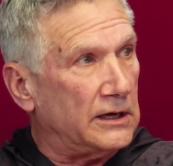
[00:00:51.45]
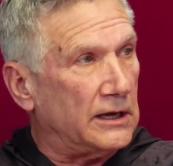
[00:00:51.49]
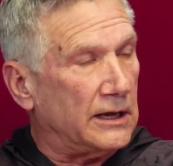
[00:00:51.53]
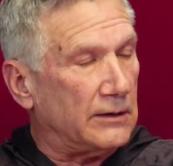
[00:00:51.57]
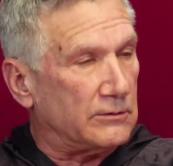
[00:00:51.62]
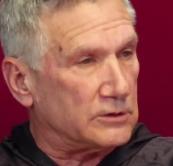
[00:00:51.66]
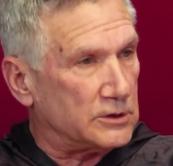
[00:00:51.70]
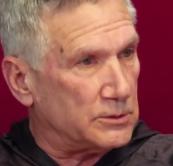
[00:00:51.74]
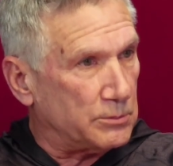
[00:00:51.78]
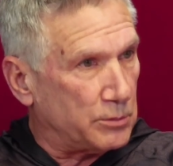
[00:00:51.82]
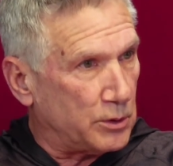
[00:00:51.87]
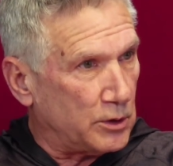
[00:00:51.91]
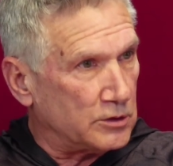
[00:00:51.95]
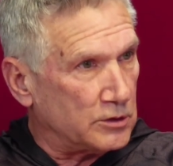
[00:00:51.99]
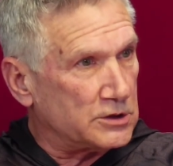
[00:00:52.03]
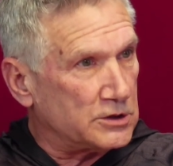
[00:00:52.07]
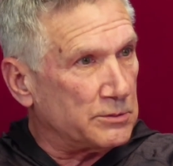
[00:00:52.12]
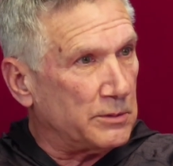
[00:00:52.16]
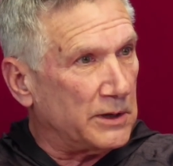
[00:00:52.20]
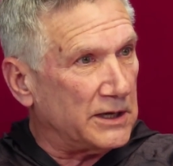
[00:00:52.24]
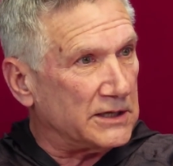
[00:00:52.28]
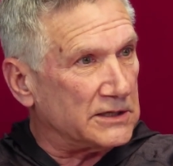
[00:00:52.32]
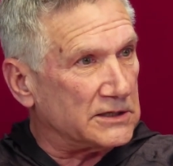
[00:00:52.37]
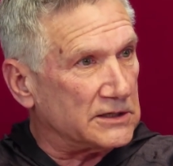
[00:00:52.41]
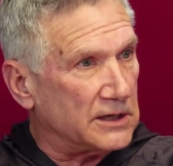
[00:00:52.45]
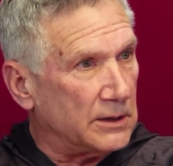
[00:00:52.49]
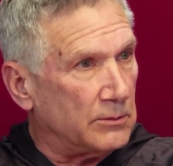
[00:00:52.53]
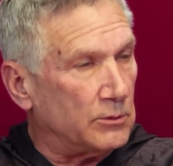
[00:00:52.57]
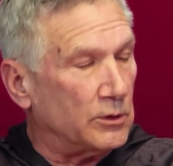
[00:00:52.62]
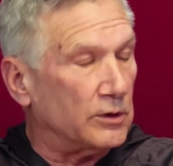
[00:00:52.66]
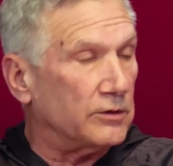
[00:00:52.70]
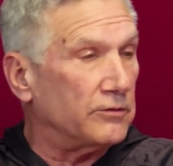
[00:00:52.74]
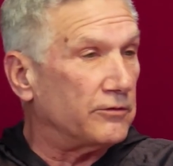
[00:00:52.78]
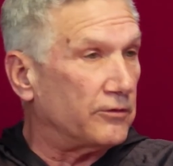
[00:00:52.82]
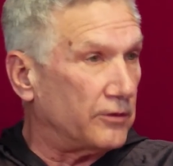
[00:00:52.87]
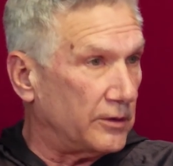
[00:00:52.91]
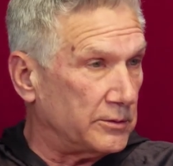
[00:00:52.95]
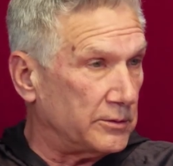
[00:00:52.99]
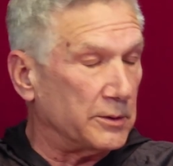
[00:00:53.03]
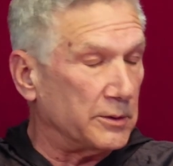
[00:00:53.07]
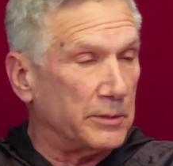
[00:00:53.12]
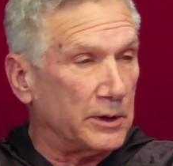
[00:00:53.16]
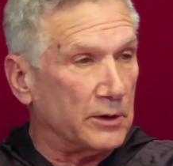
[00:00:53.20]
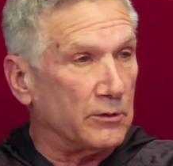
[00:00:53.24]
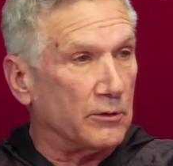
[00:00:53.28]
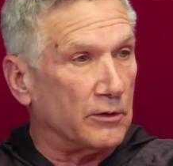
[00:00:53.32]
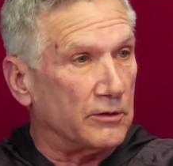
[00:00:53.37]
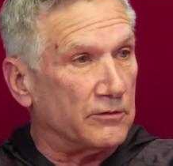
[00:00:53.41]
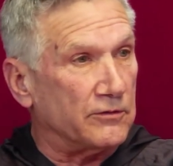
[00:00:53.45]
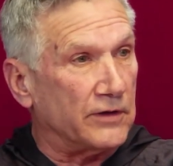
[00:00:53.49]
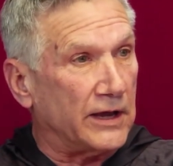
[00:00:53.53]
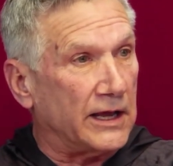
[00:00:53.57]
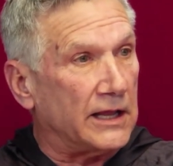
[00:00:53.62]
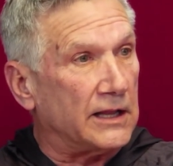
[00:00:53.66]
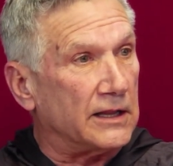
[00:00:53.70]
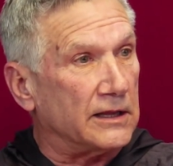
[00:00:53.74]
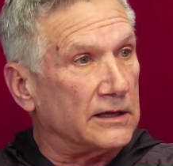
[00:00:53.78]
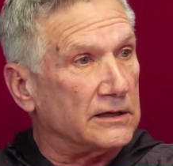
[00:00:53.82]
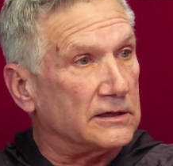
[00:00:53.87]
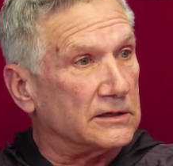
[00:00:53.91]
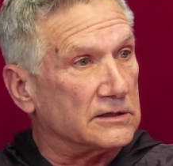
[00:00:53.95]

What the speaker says: I was approached by someone from the Bitterroot Valley